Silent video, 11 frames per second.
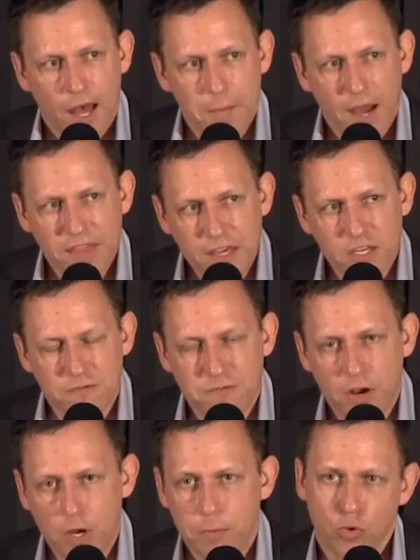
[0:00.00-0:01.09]
I think is
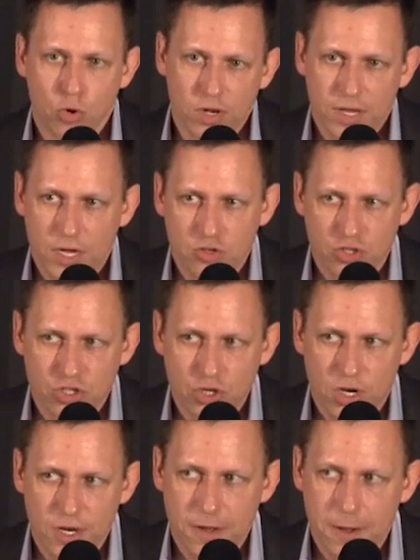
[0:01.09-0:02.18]
very poorly
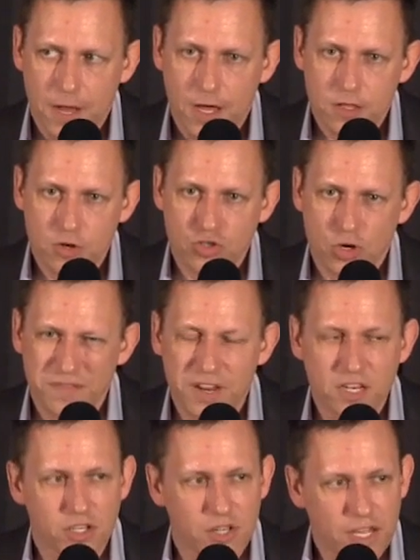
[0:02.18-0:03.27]
understood. There's sort of an
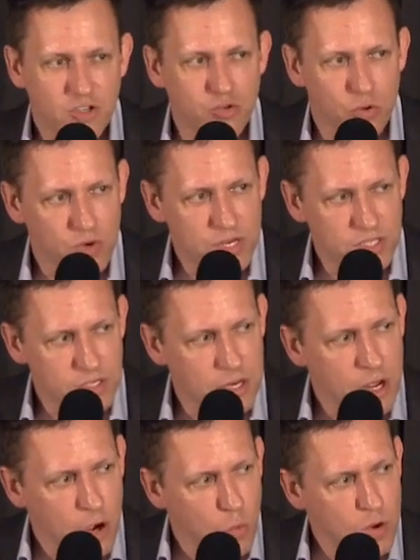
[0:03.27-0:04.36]
intellectual reason
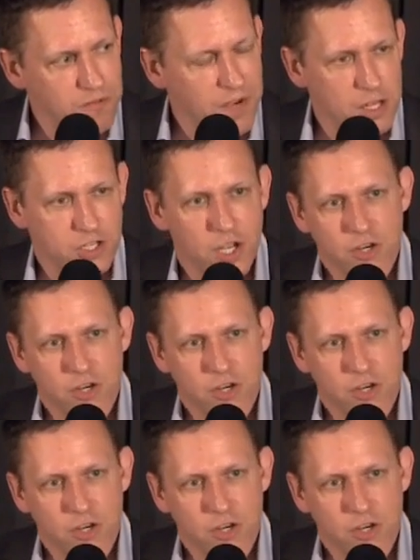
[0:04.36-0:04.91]
we fail to